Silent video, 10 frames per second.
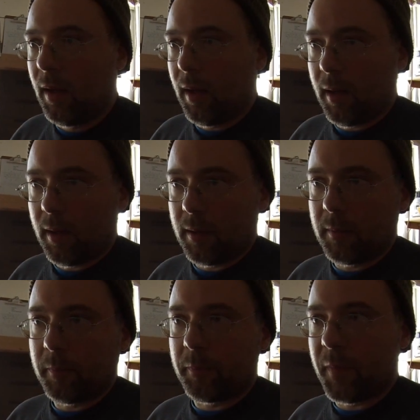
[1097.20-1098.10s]

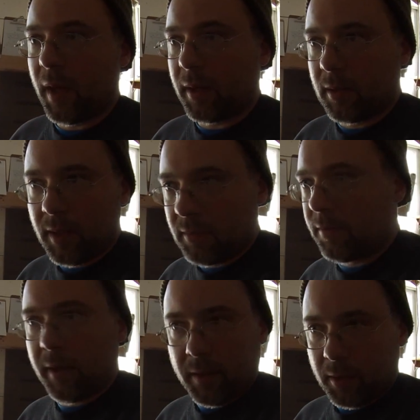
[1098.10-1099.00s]
and I could get
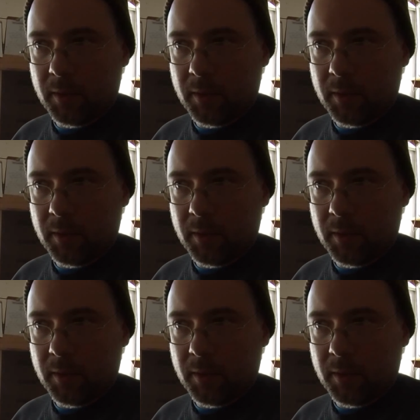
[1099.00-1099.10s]
fairly